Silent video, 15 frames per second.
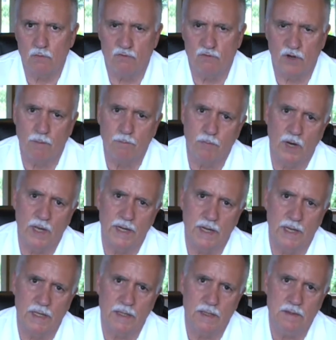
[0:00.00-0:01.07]
jump right
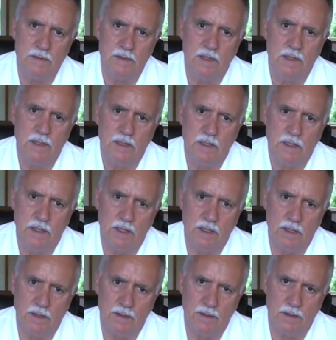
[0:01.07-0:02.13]
on it
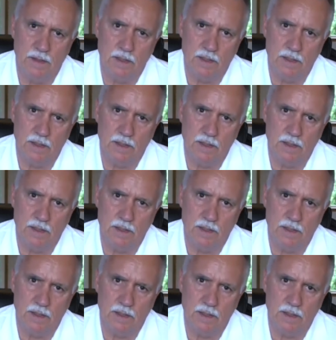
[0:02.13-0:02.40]
and